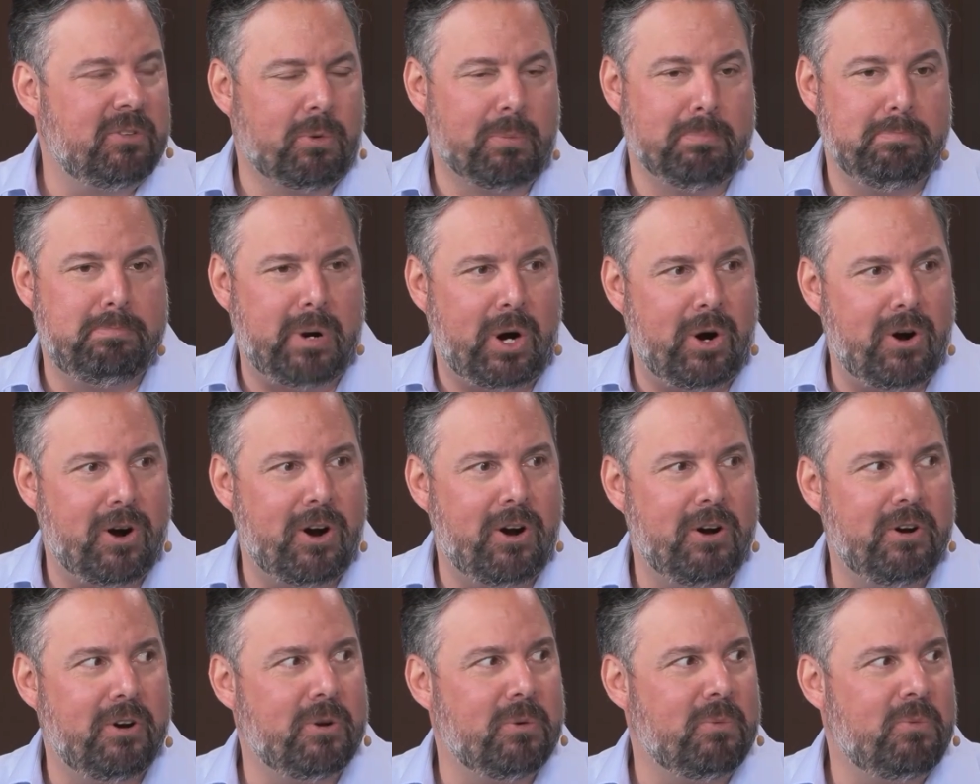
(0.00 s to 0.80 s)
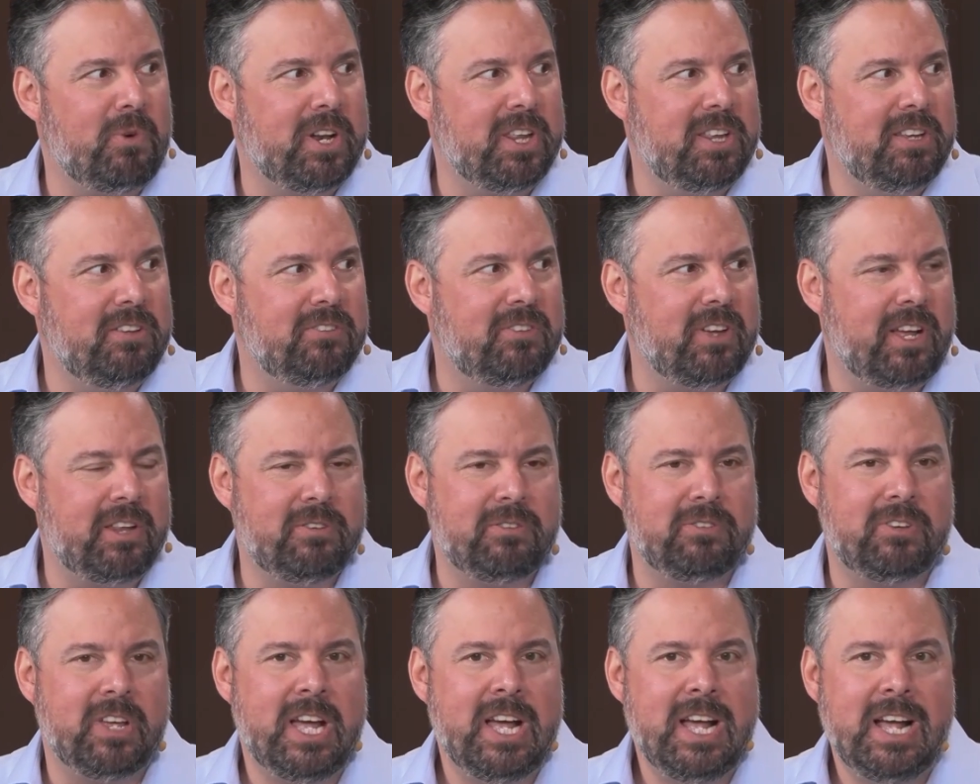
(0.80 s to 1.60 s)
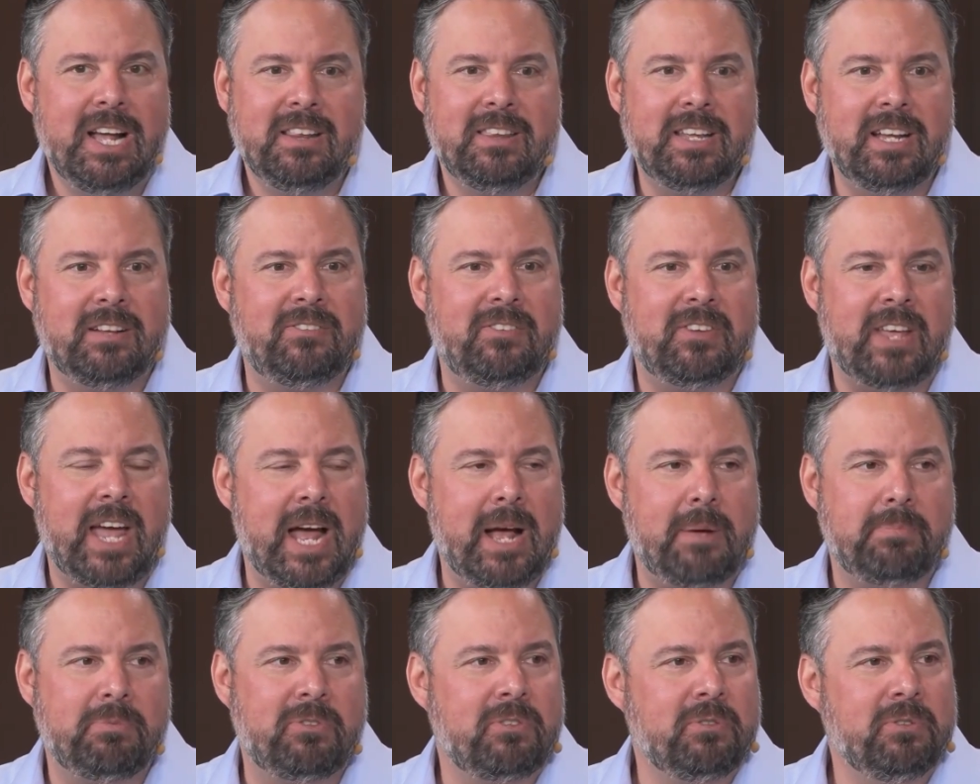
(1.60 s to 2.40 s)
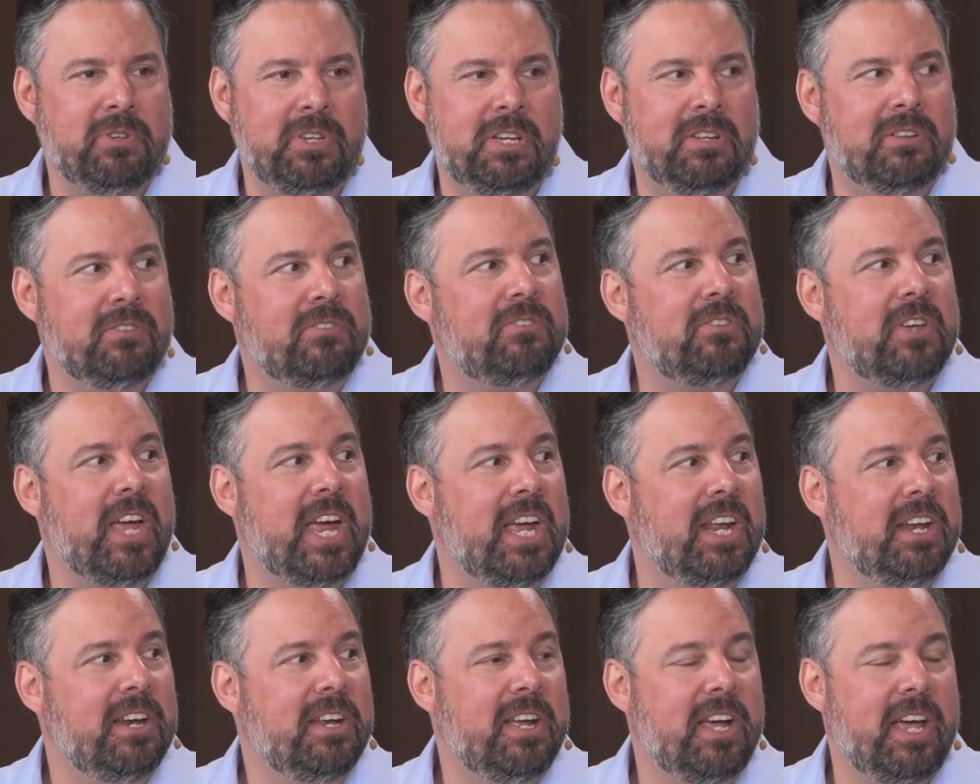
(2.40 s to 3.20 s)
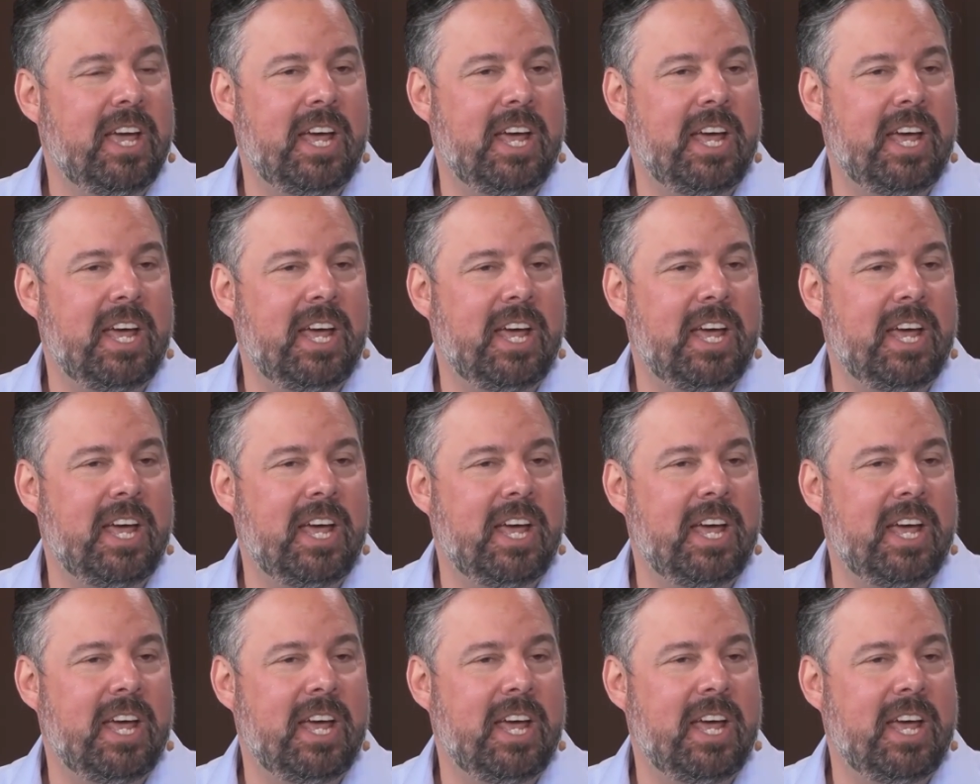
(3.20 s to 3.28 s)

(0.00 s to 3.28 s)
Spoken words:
or Bard or one of these others, that's absolutely insane.